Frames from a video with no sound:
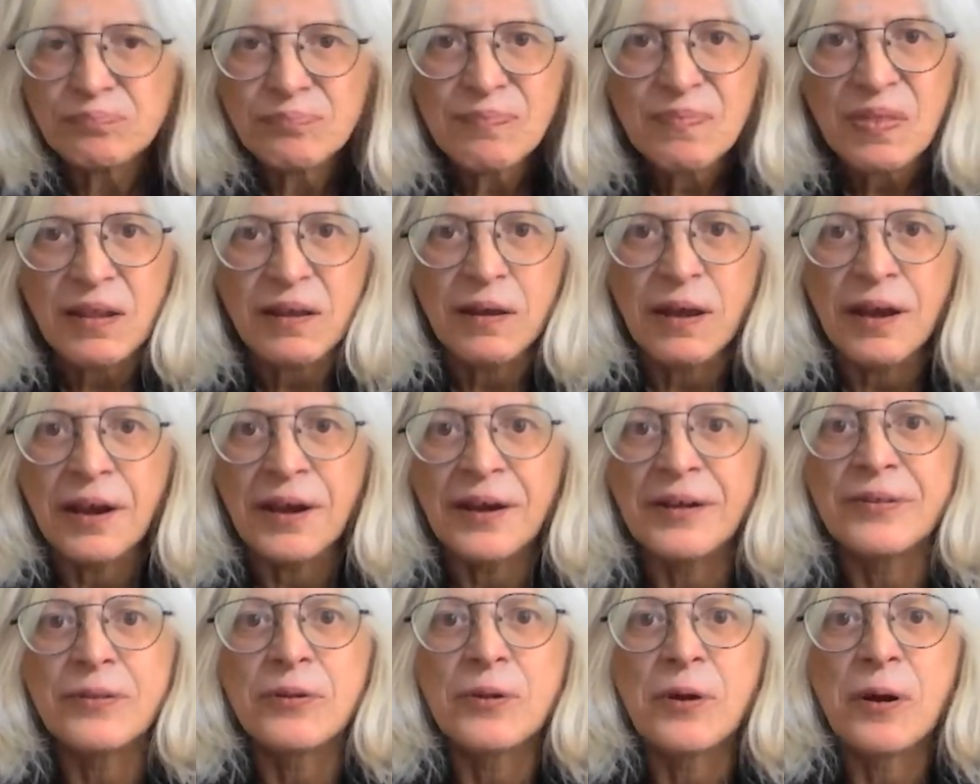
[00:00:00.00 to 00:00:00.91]

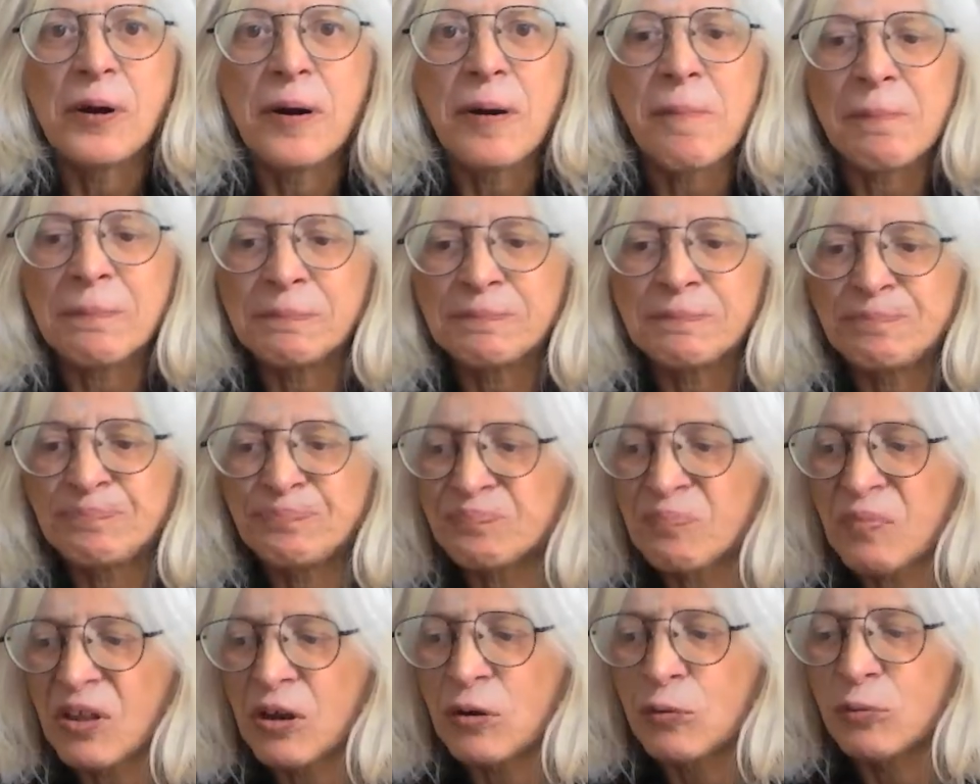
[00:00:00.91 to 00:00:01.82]
And
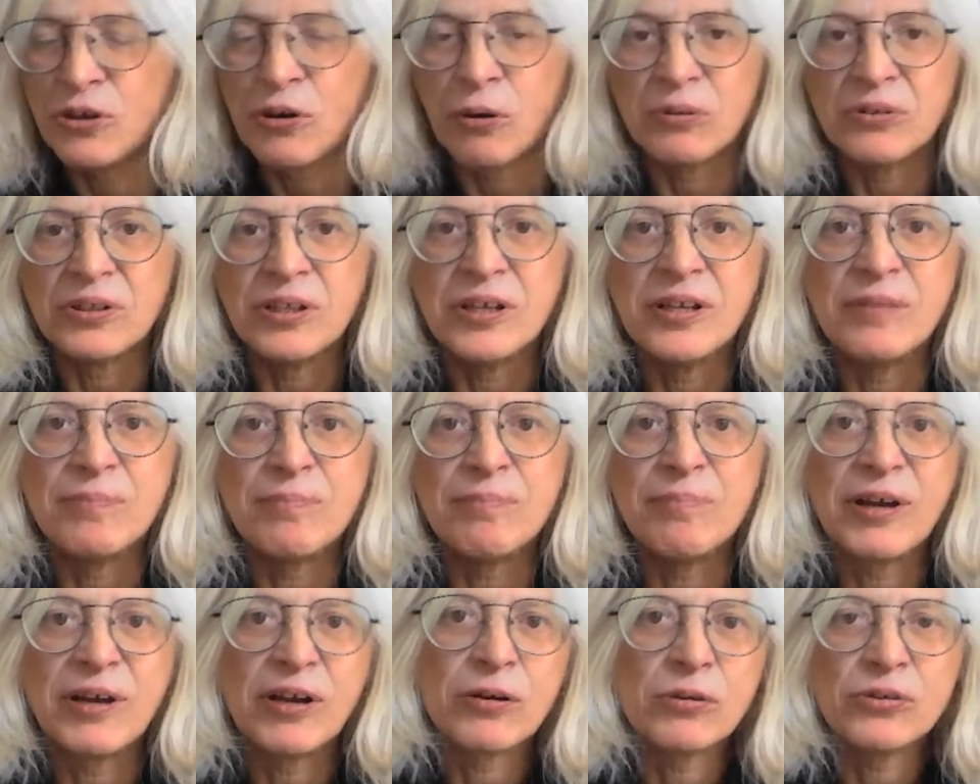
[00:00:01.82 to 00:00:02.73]
we don't need
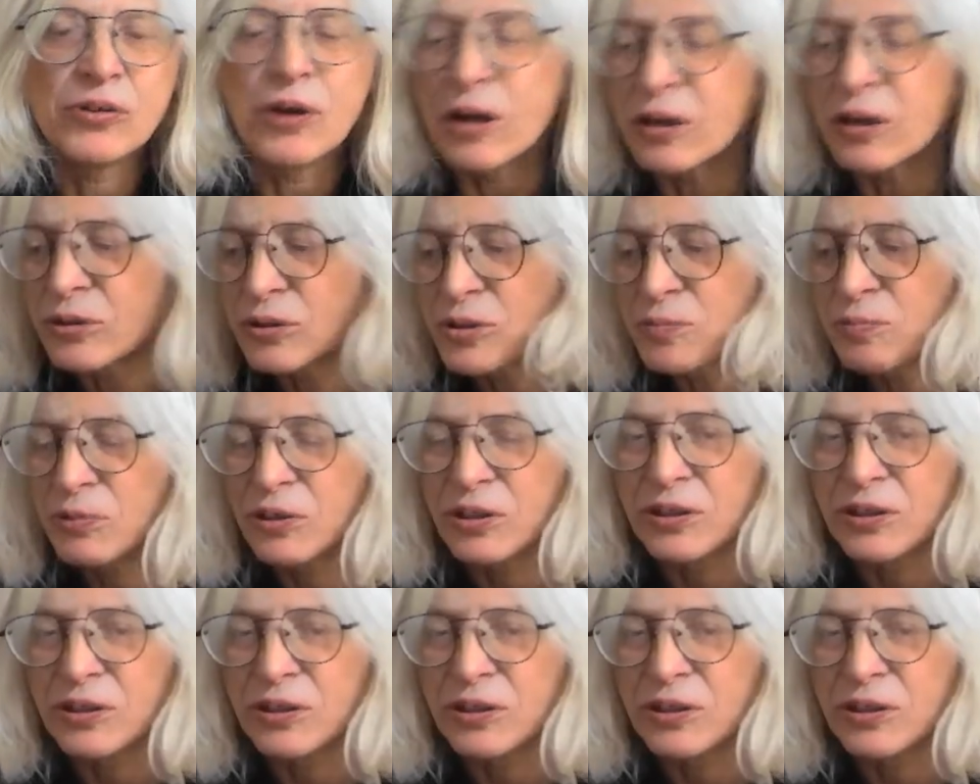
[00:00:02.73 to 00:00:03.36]
medical doctors